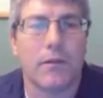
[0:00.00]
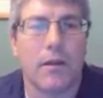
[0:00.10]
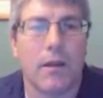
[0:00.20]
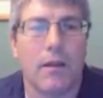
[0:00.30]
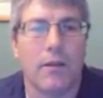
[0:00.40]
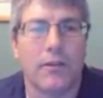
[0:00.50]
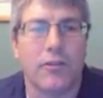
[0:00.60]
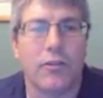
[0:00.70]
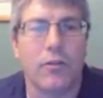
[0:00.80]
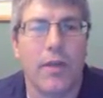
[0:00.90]
I'll let
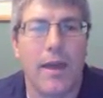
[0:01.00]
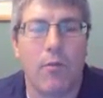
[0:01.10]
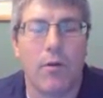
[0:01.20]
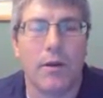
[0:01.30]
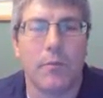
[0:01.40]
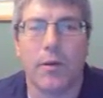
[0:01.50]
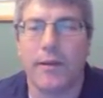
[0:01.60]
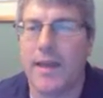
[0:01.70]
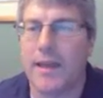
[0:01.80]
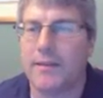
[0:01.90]
you do that one and bring
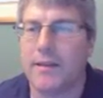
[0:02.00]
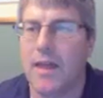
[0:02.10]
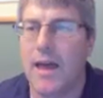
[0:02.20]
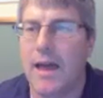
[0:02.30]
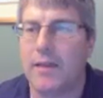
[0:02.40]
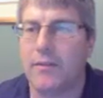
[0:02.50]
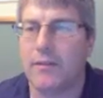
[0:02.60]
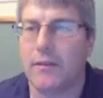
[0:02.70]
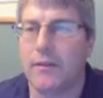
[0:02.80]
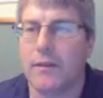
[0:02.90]
that to class.
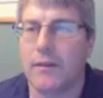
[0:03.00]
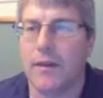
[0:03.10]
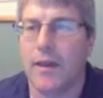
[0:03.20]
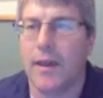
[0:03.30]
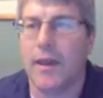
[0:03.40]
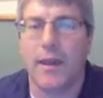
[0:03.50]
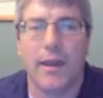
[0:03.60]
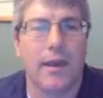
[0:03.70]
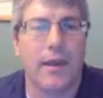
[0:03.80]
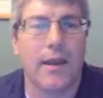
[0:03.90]

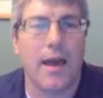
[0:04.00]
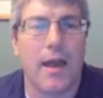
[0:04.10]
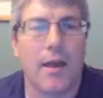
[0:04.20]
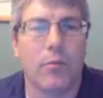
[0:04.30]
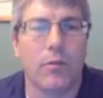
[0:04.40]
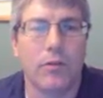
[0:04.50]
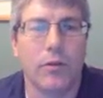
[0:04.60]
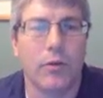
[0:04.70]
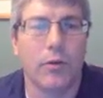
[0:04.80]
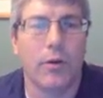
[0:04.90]
And I will
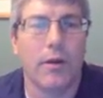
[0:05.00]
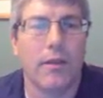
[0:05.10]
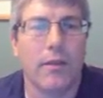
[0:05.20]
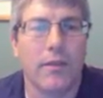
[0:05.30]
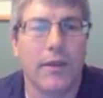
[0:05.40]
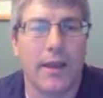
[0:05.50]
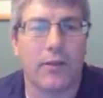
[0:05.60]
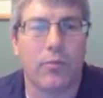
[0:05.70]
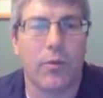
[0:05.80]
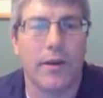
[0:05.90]
do the next
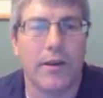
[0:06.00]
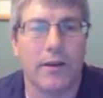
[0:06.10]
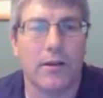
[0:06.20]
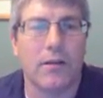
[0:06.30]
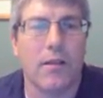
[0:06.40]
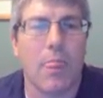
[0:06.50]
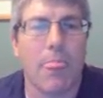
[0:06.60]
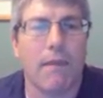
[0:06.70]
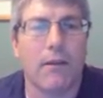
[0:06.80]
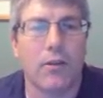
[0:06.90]
one here.
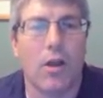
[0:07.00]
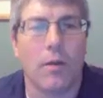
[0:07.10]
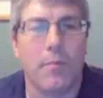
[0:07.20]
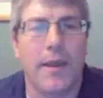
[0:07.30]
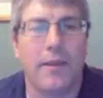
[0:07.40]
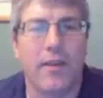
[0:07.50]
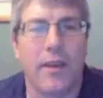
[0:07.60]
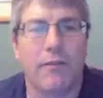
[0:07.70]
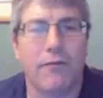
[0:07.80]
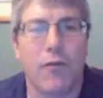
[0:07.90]
Log base 8
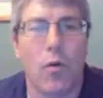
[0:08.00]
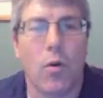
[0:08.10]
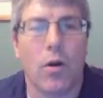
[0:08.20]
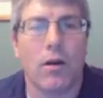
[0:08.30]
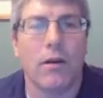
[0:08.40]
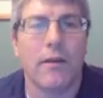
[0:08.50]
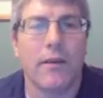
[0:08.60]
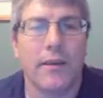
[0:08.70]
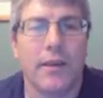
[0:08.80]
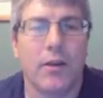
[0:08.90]
of 4
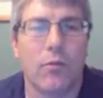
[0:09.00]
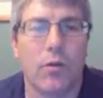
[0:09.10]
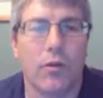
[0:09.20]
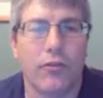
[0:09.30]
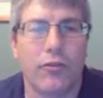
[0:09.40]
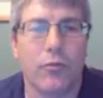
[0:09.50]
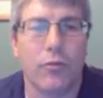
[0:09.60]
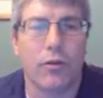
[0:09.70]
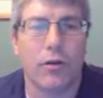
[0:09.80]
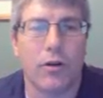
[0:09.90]
equals
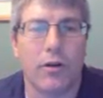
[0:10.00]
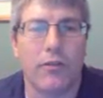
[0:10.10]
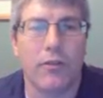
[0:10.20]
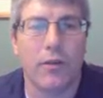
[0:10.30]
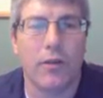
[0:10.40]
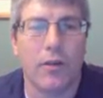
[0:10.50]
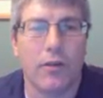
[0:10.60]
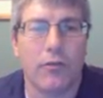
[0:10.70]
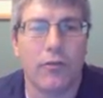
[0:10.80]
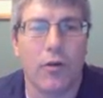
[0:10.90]
2/3.
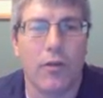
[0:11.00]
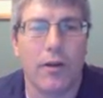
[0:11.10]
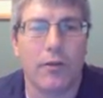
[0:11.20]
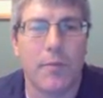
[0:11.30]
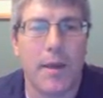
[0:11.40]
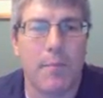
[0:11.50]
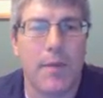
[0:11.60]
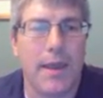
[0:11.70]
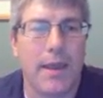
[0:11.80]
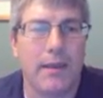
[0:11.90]
So there's my
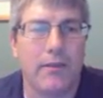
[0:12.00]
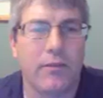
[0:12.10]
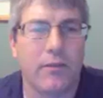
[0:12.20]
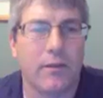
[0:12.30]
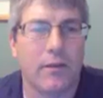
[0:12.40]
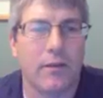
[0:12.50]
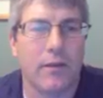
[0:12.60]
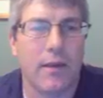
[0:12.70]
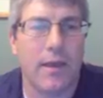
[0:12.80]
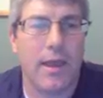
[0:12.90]
base.
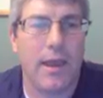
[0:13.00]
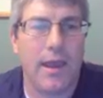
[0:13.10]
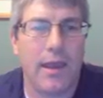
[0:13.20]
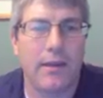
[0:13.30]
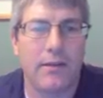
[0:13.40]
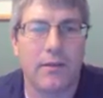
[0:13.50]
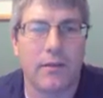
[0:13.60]
8.